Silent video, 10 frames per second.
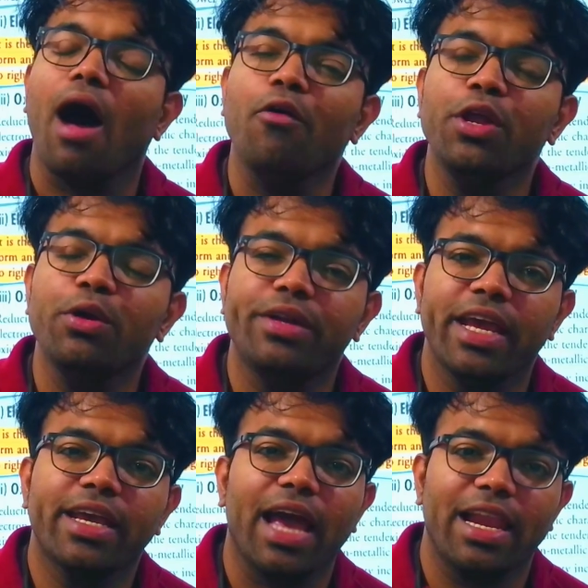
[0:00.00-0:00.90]
how do you
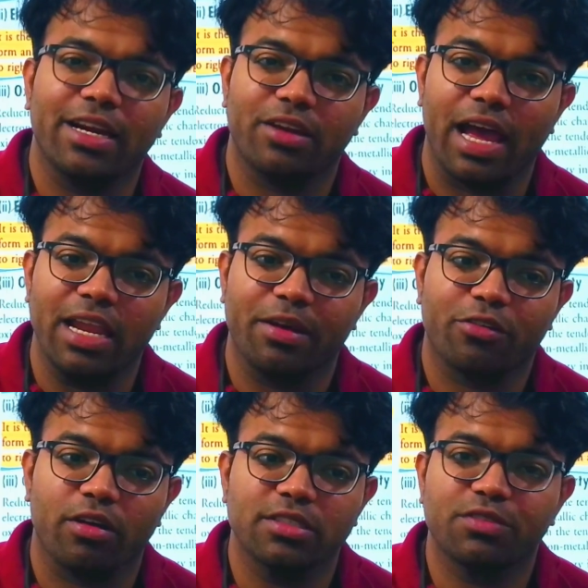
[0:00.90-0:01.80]
take
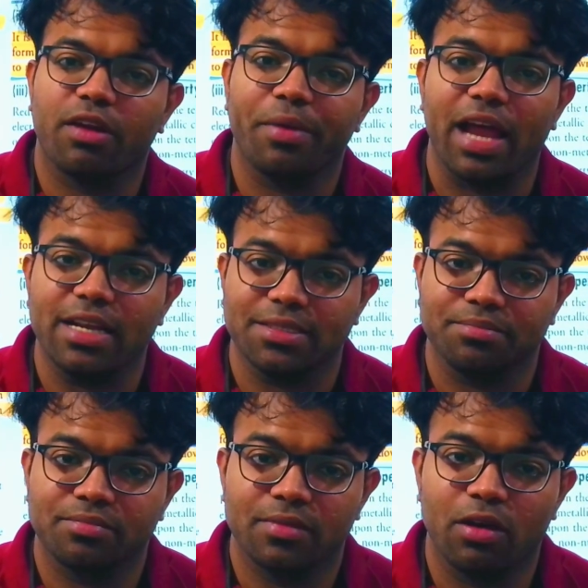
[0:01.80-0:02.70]
electrons from an atom?